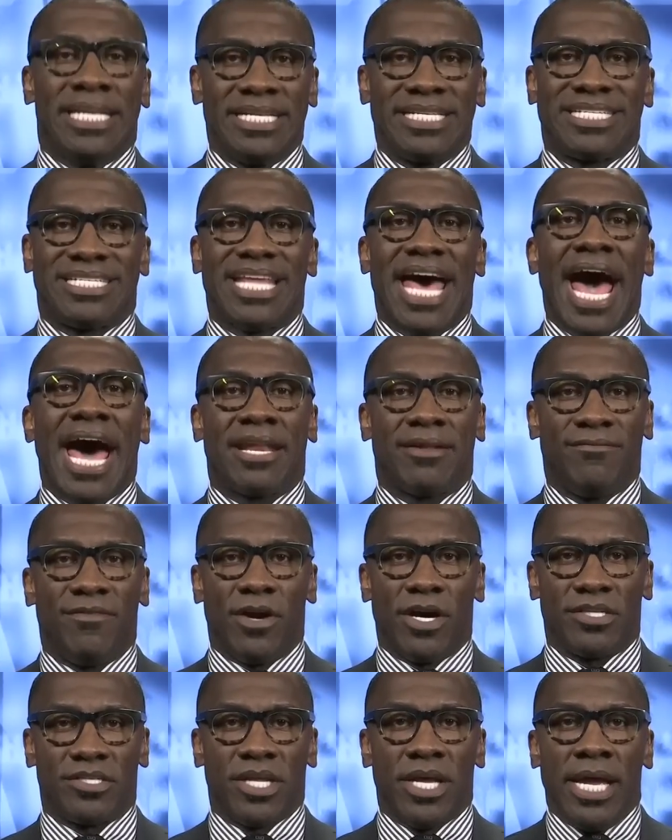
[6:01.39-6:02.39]
inside of
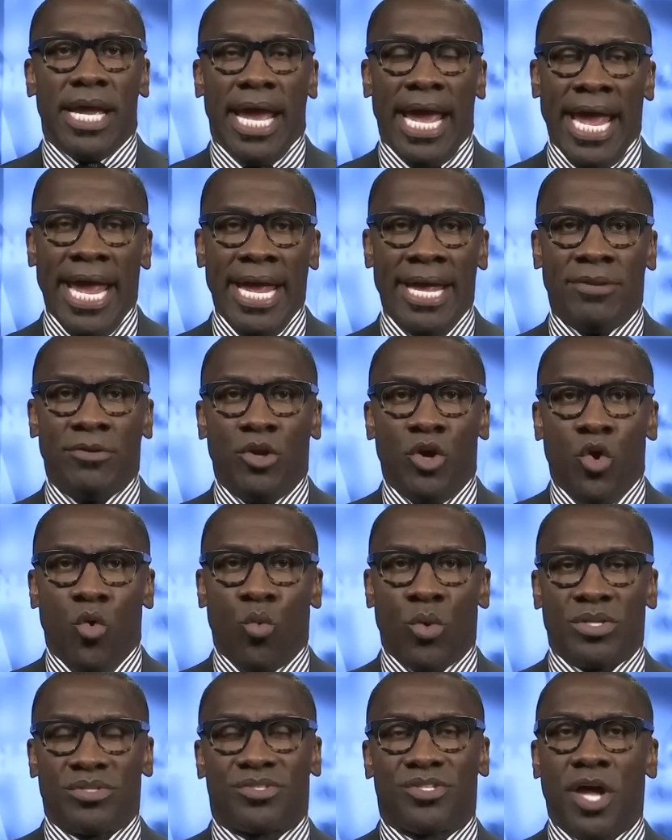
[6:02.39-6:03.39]
us, and
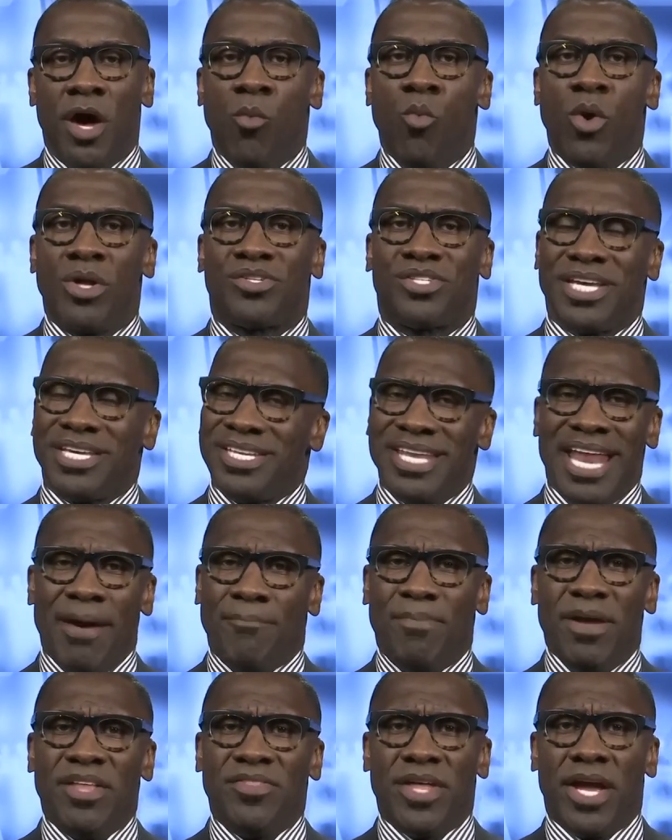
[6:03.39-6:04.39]
when someone says, and
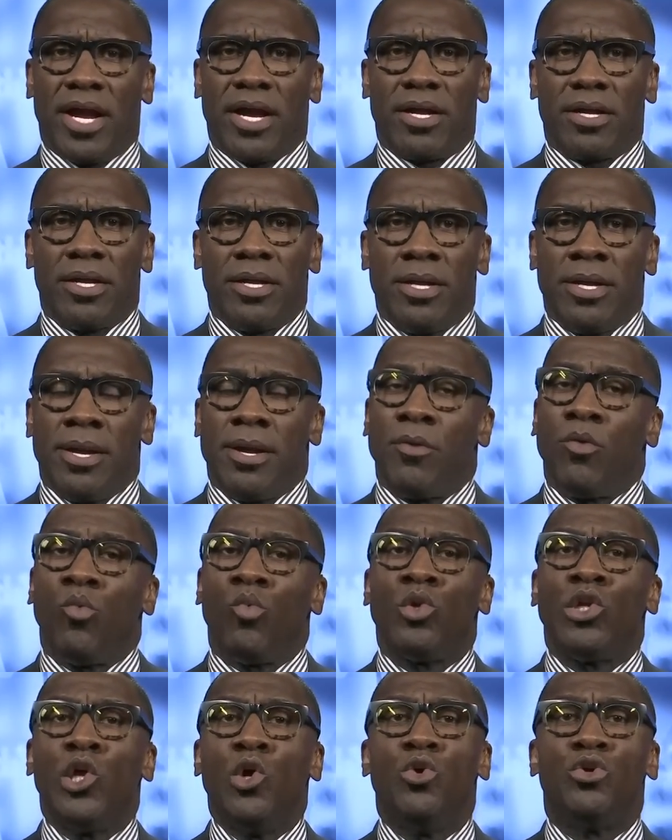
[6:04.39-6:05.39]
I've been there
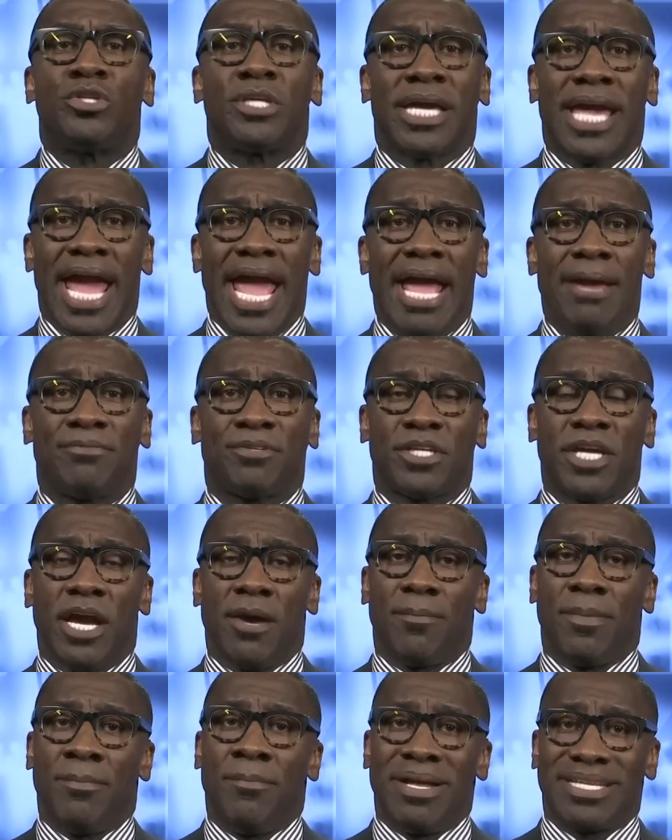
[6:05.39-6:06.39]
lose a game,
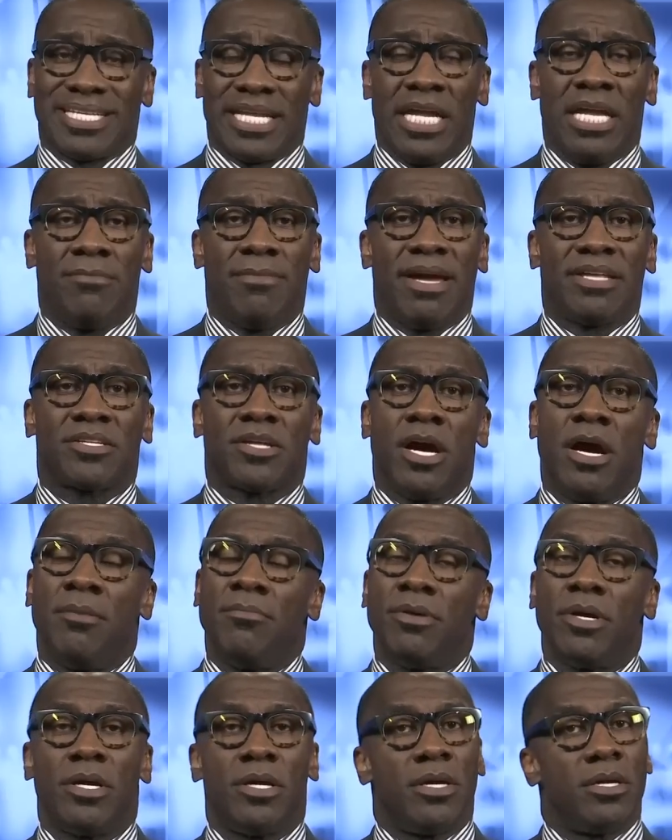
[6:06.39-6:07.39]
Skip, and my teammates come,
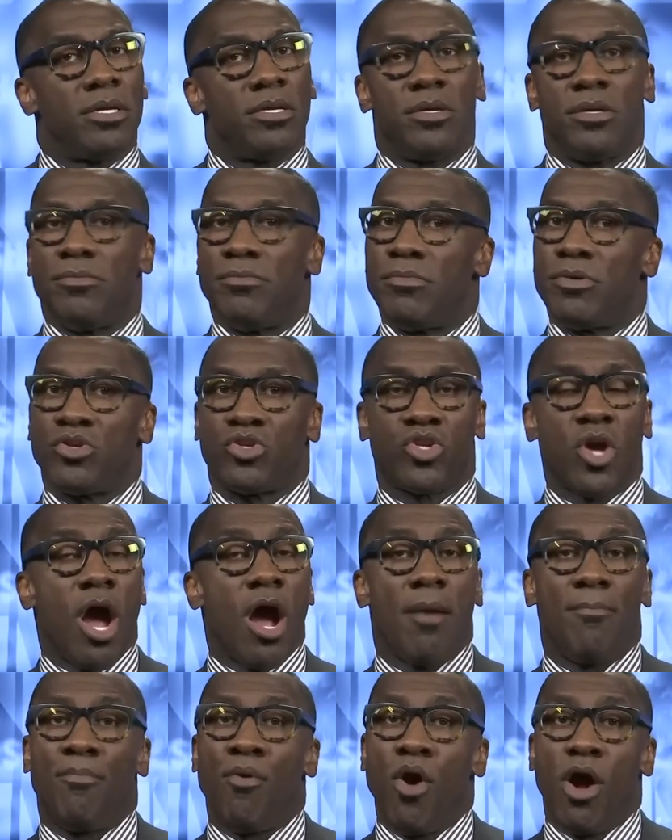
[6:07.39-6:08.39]

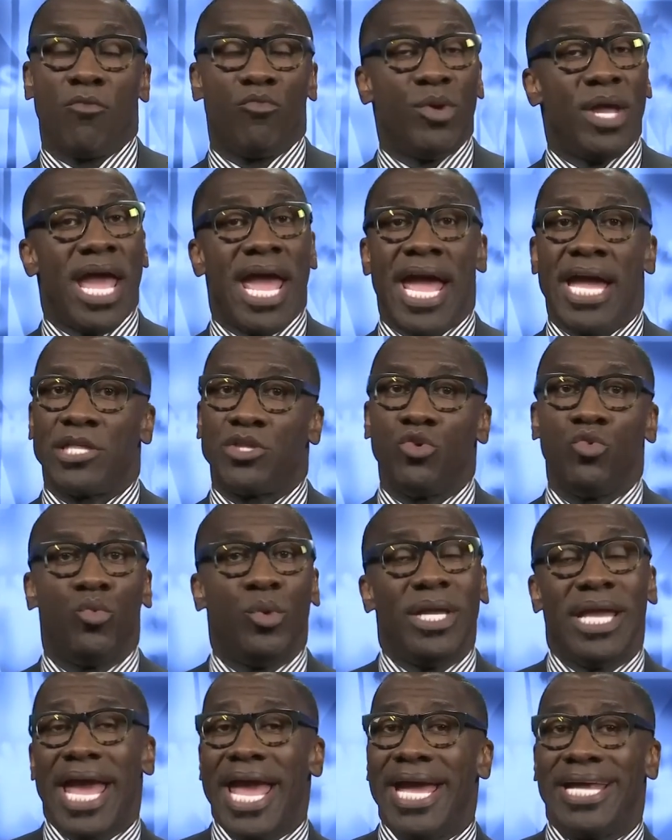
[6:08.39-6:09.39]
Sharpe, boy, if we had you,
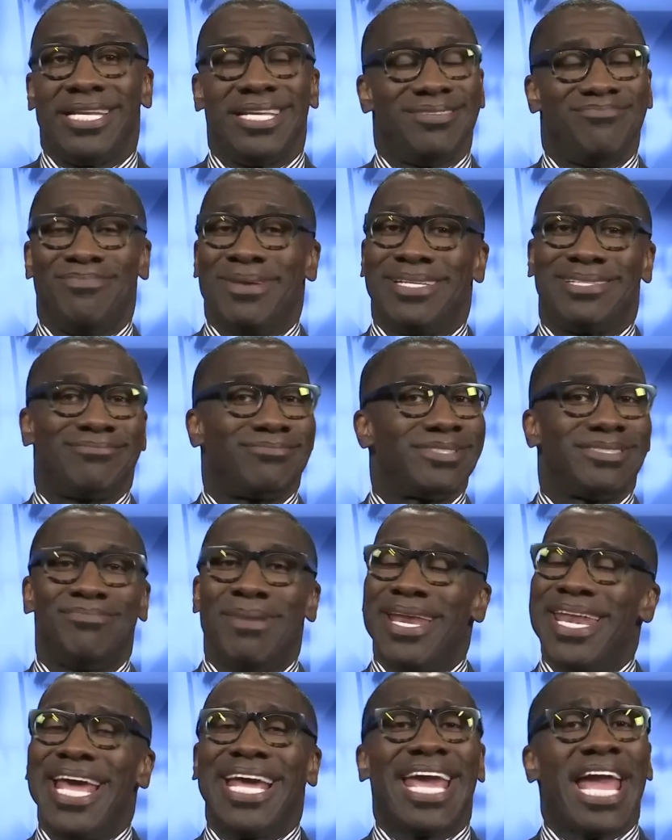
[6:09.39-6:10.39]
we had it.
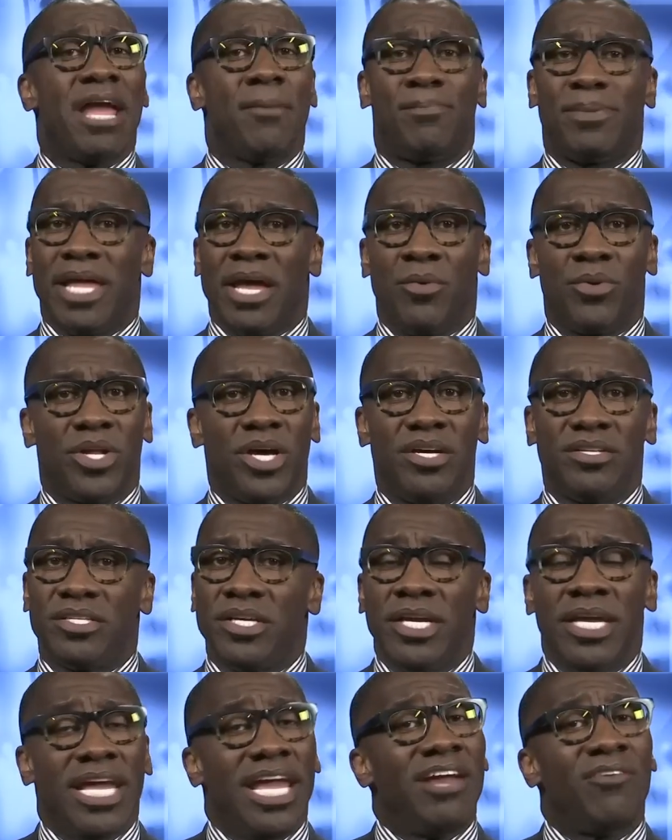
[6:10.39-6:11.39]
Man, they can't play with us
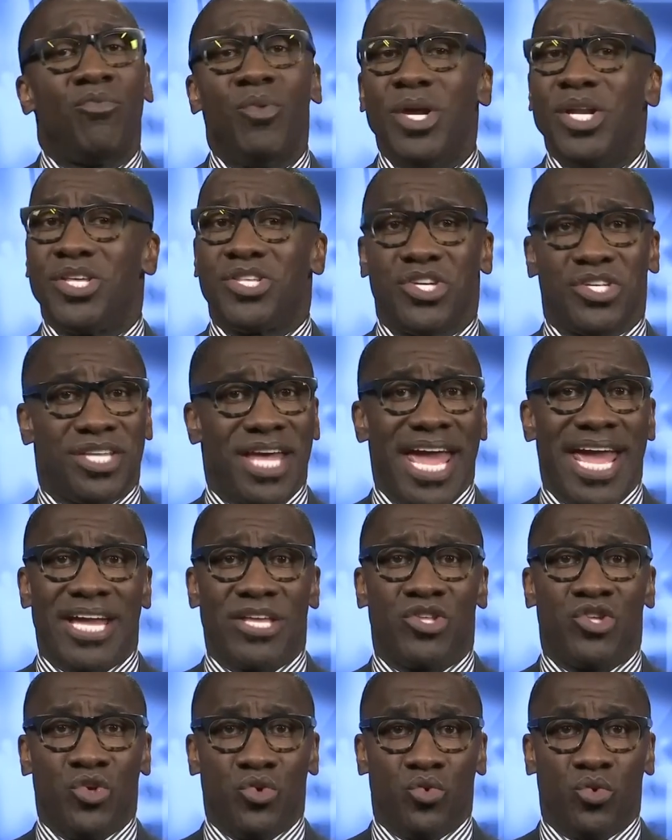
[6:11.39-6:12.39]
if we'd have just
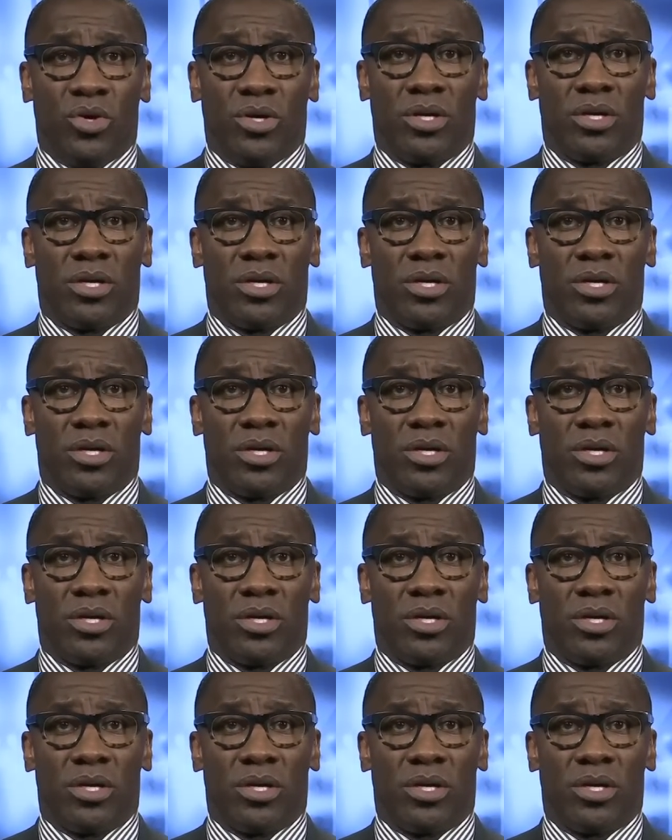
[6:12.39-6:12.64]
had you.